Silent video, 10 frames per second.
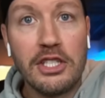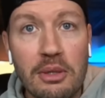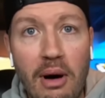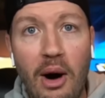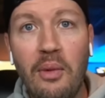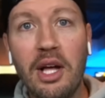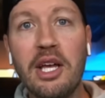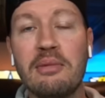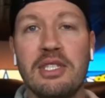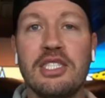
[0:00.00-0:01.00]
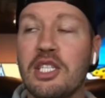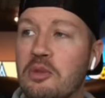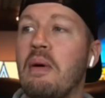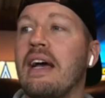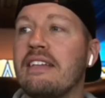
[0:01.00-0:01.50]
Jamaal Williams is
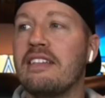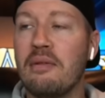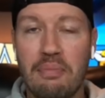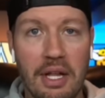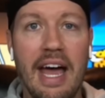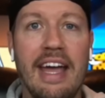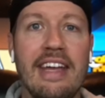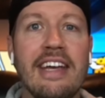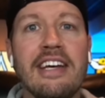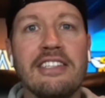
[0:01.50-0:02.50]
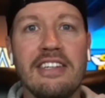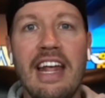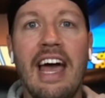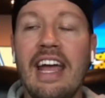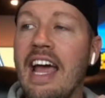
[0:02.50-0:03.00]
expected to play
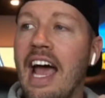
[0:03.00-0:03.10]
today,